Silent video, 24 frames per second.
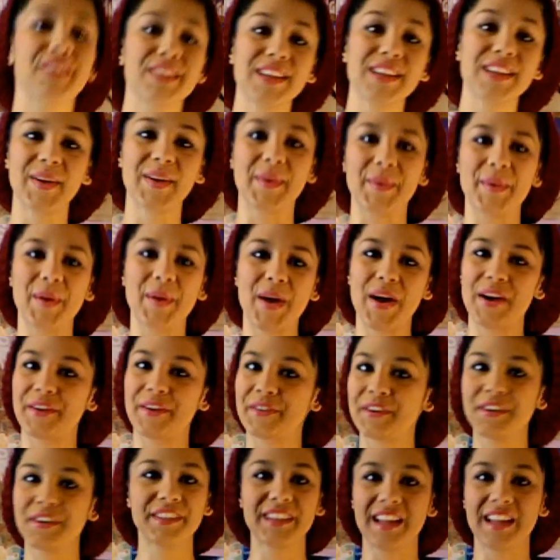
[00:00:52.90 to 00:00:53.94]
So, our
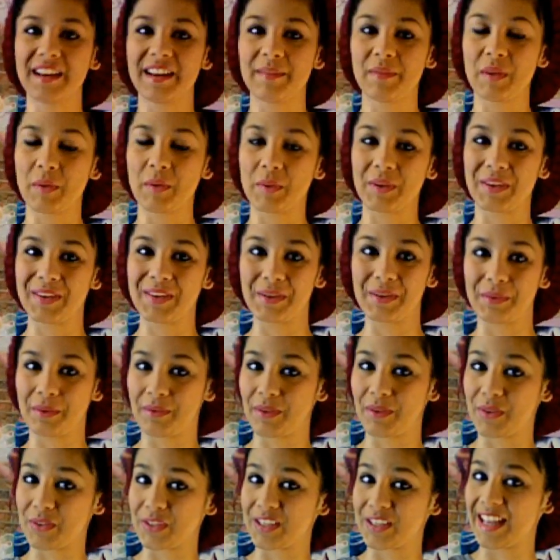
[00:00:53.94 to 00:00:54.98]
first item that we're going to
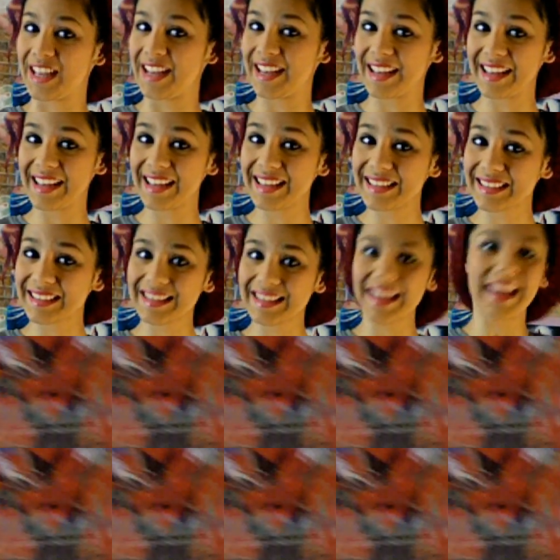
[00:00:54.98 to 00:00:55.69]
review today is